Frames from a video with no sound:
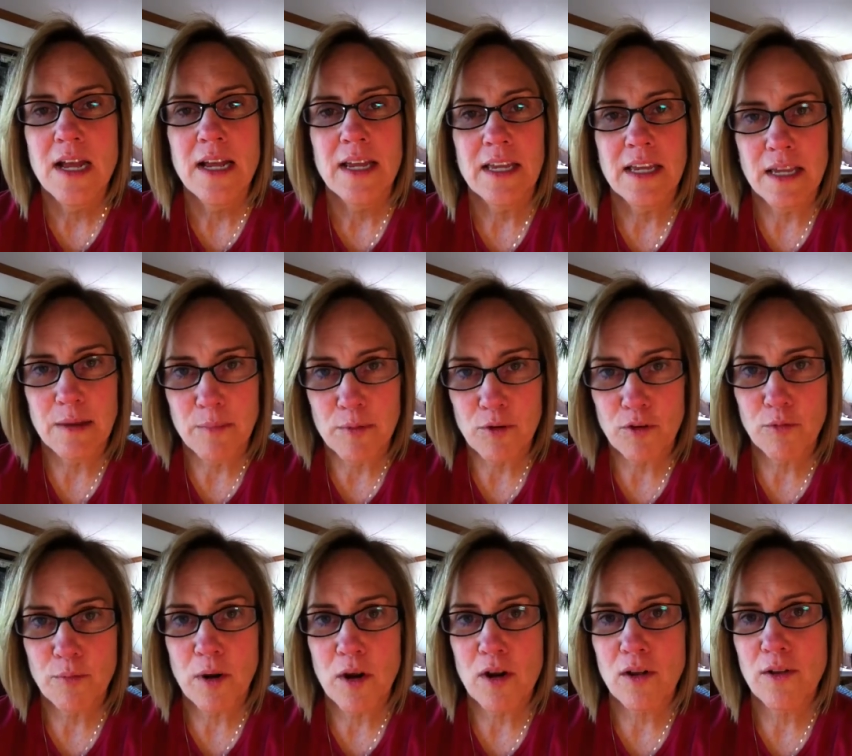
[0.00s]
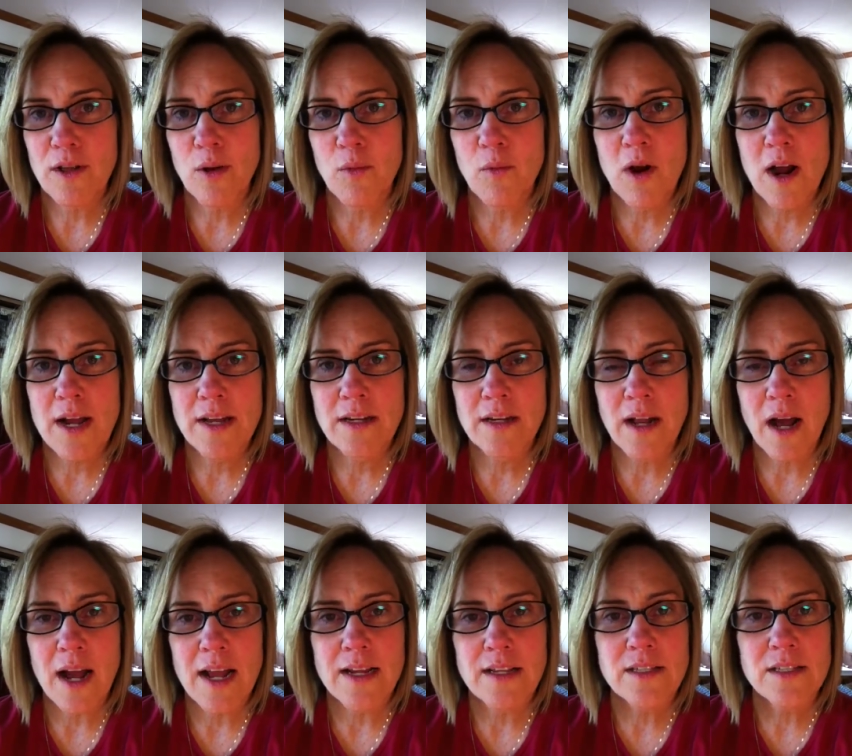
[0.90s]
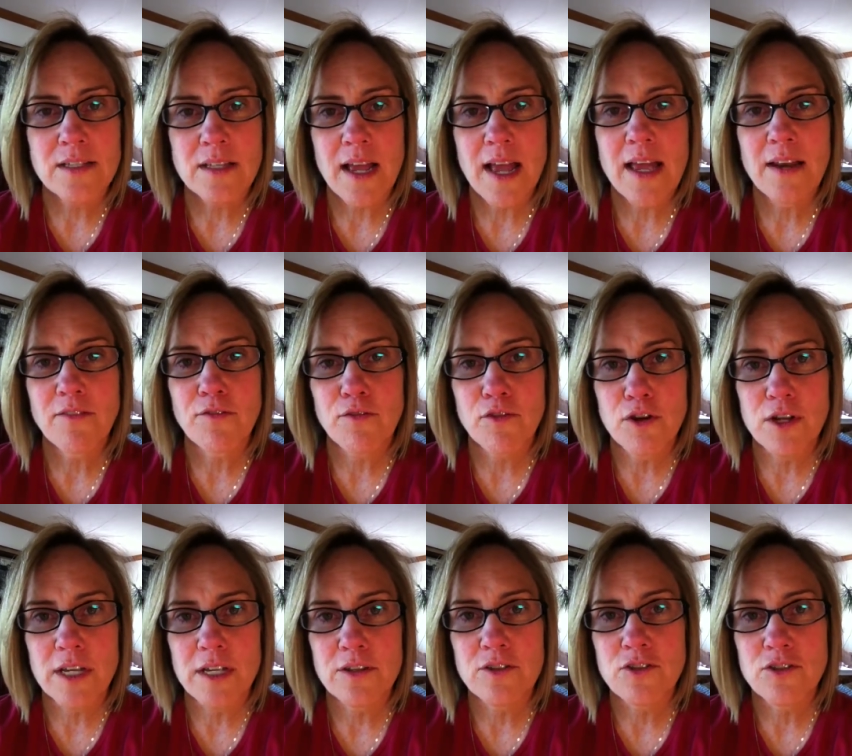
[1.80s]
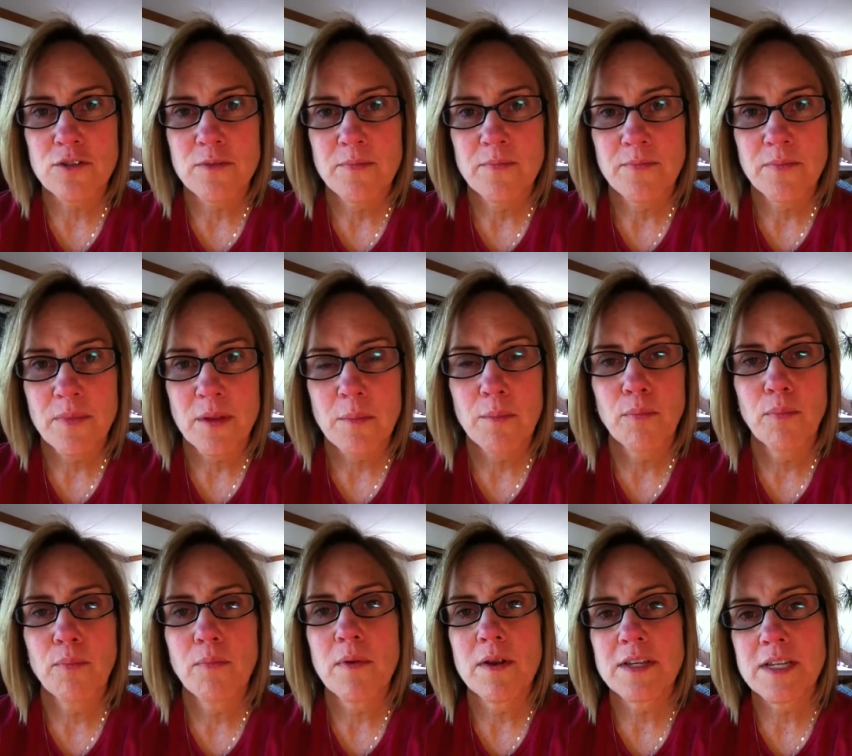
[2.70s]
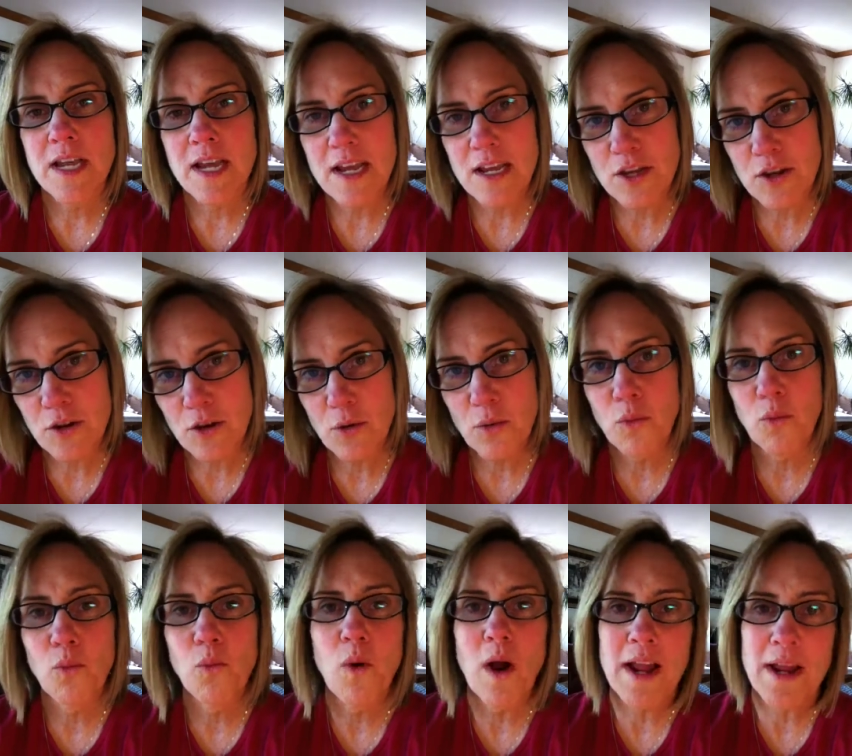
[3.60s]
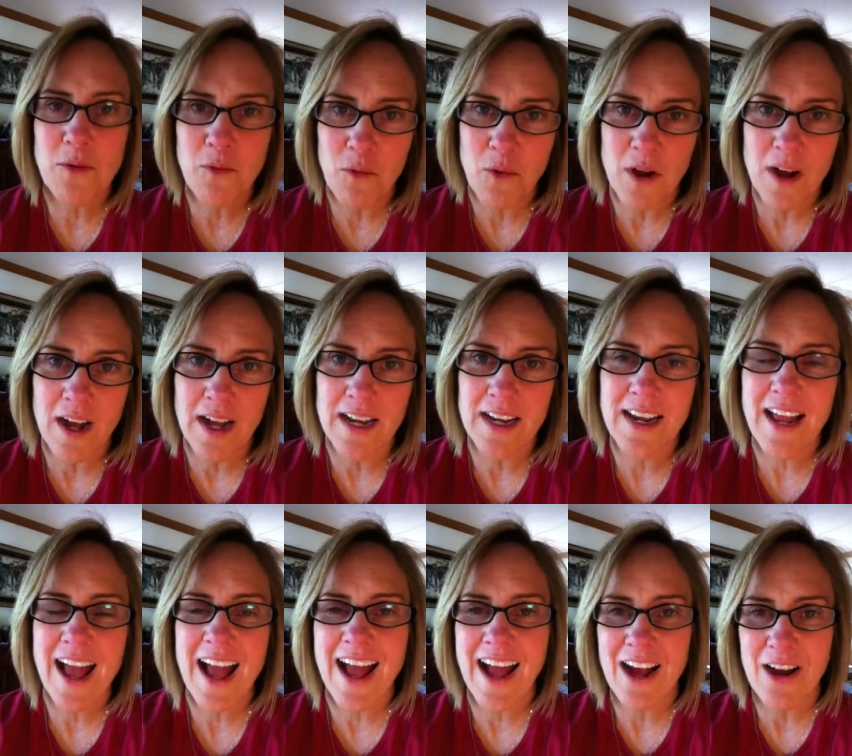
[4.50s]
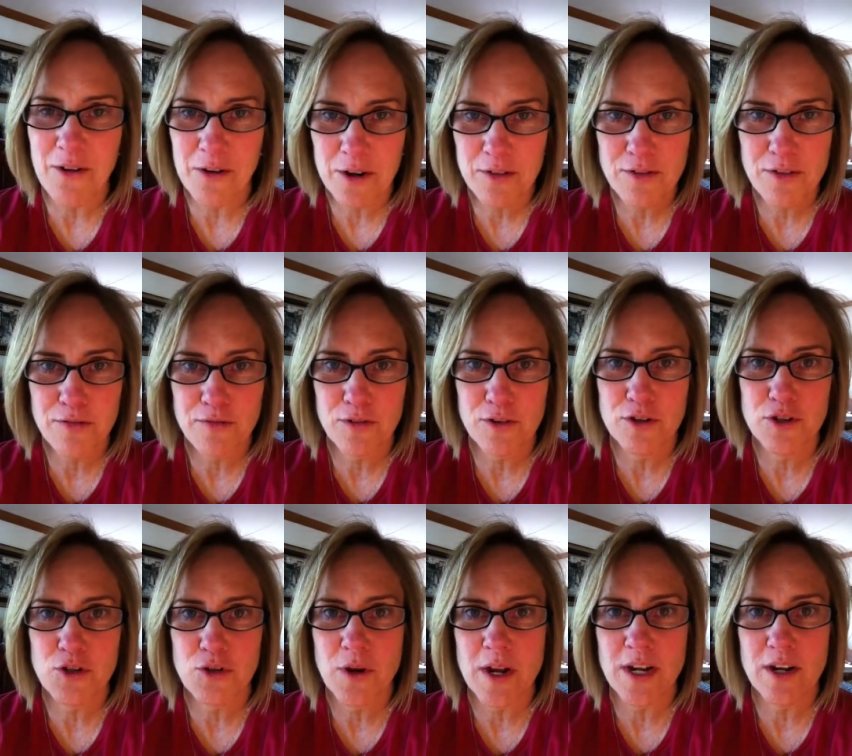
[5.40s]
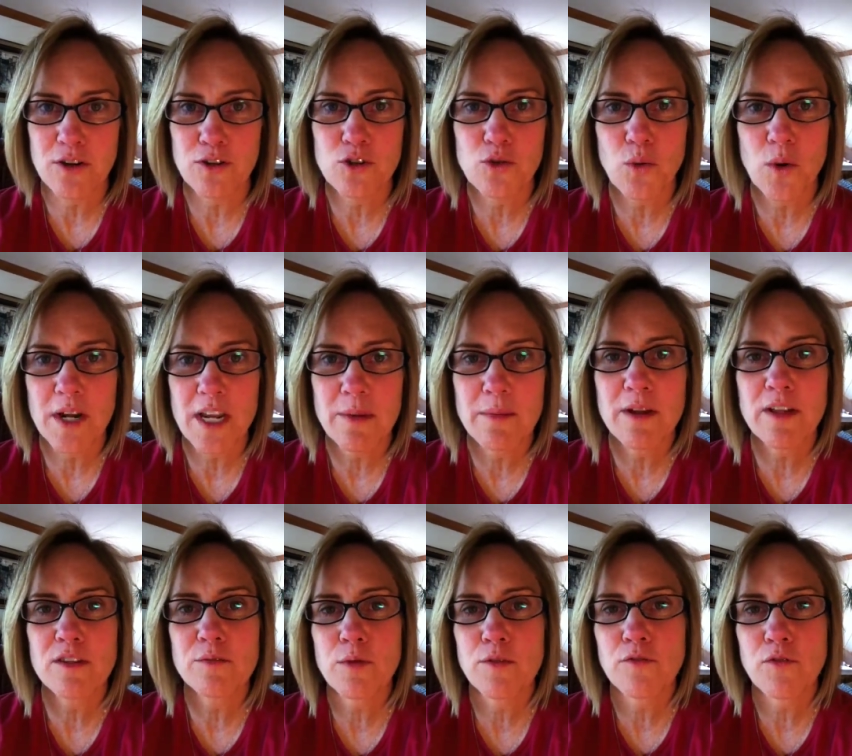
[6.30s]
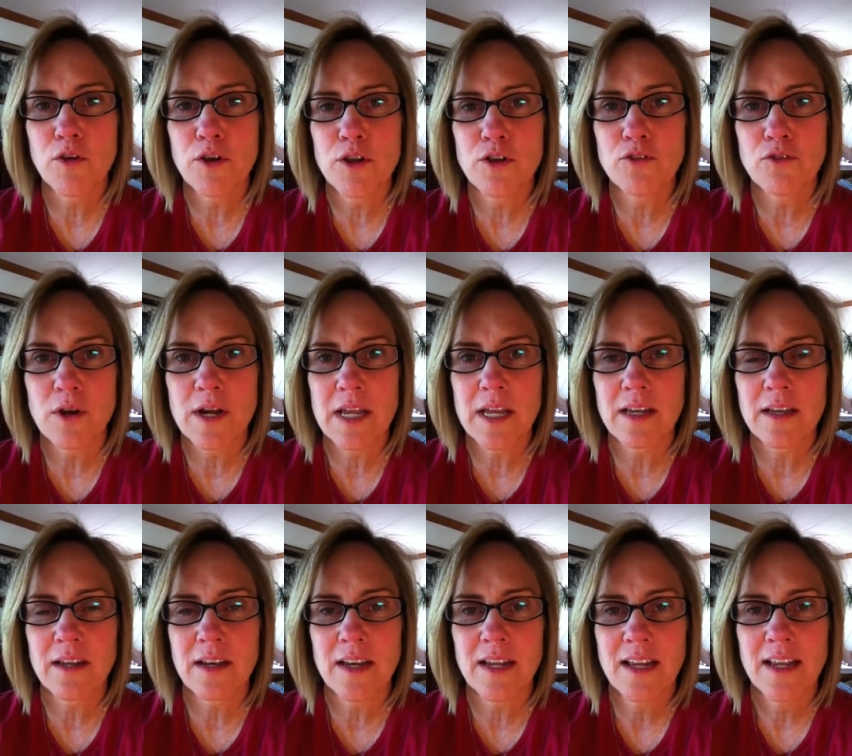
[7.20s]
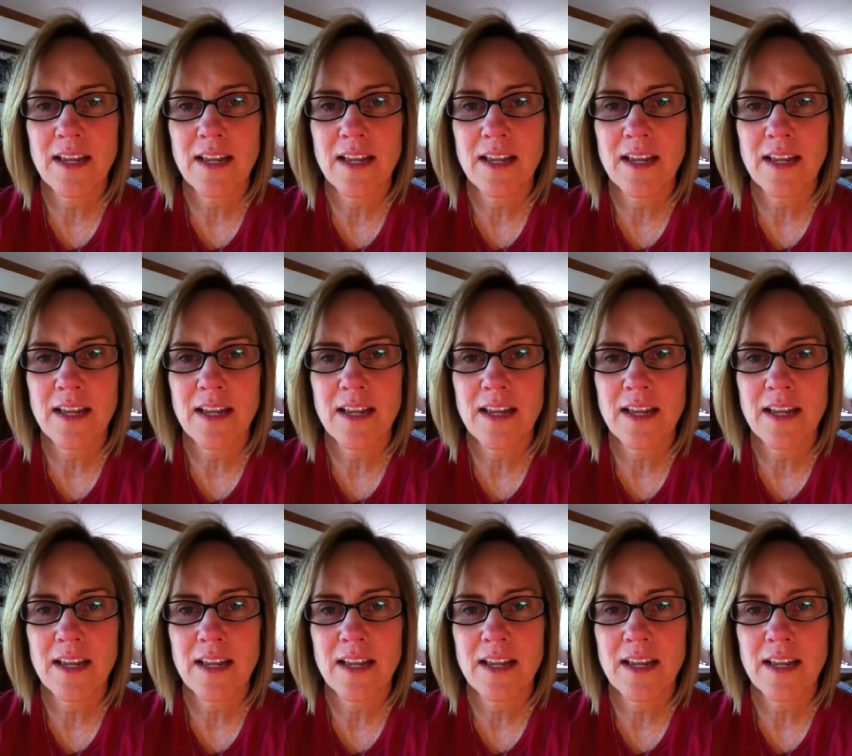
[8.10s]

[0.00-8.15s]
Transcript: keep your sparkling wine in ice and fridge, take your white wine out of the refrigerator 20 minutes before you drink it